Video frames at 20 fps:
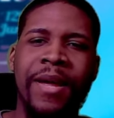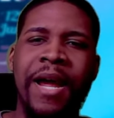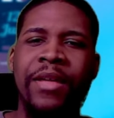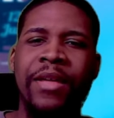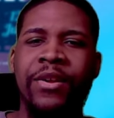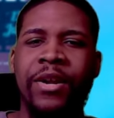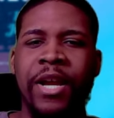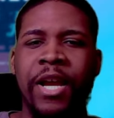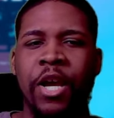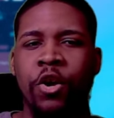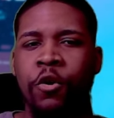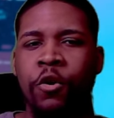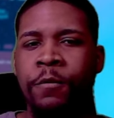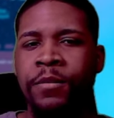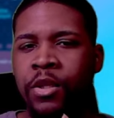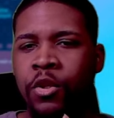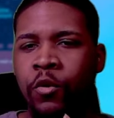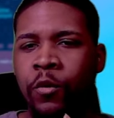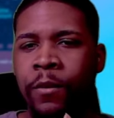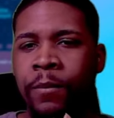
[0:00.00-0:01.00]
either
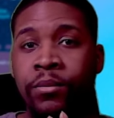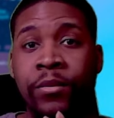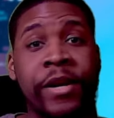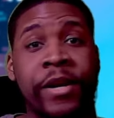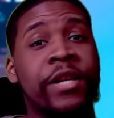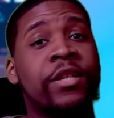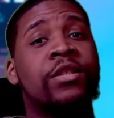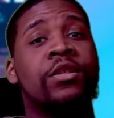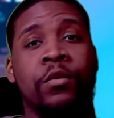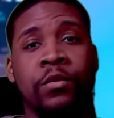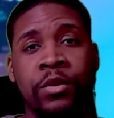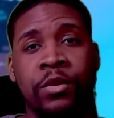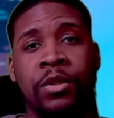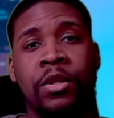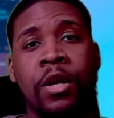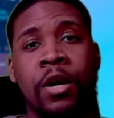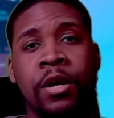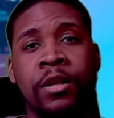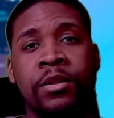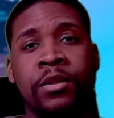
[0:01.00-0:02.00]
helped you embrace those
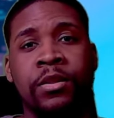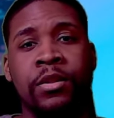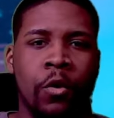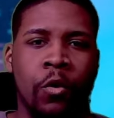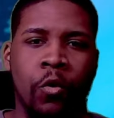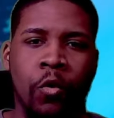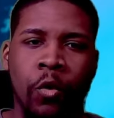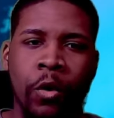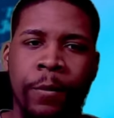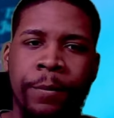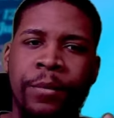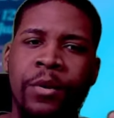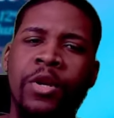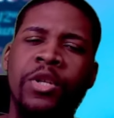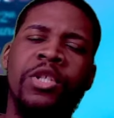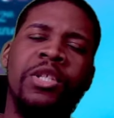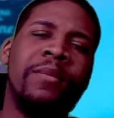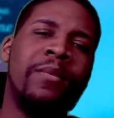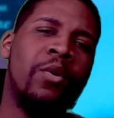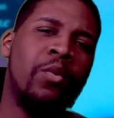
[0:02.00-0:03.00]
thoughts or
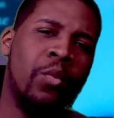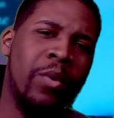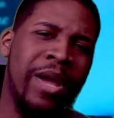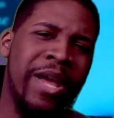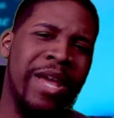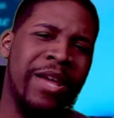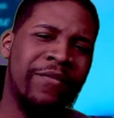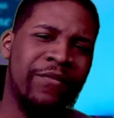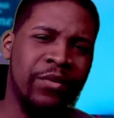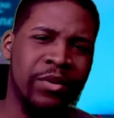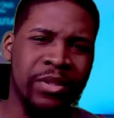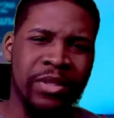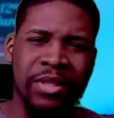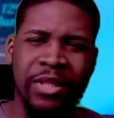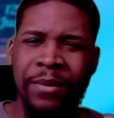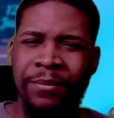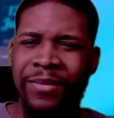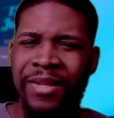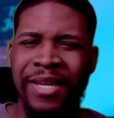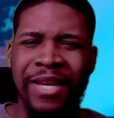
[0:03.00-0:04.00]
pushed them away for
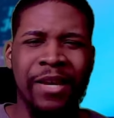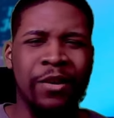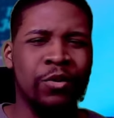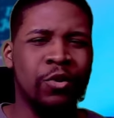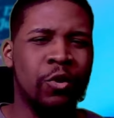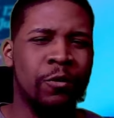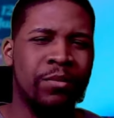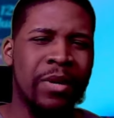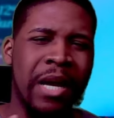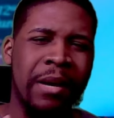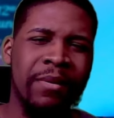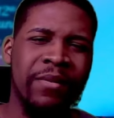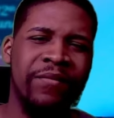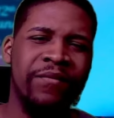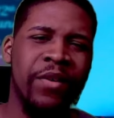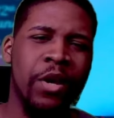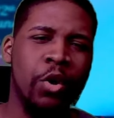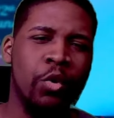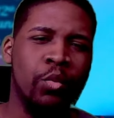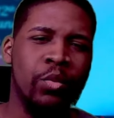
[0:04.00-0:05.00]
something else you probably
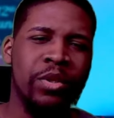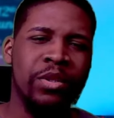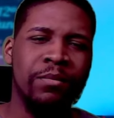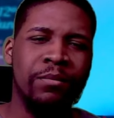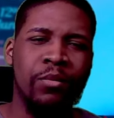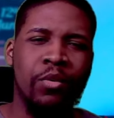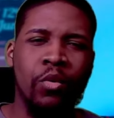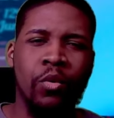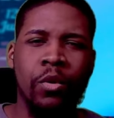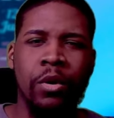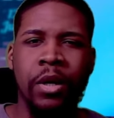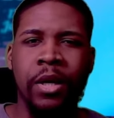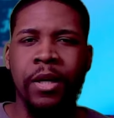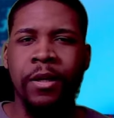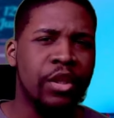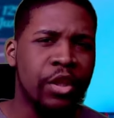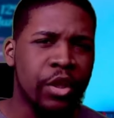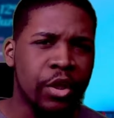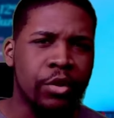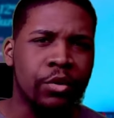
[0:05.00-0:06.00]
felt was
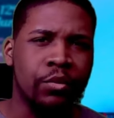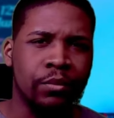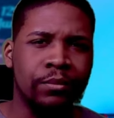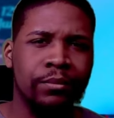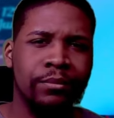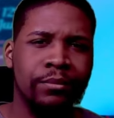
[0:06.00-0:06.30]
more you.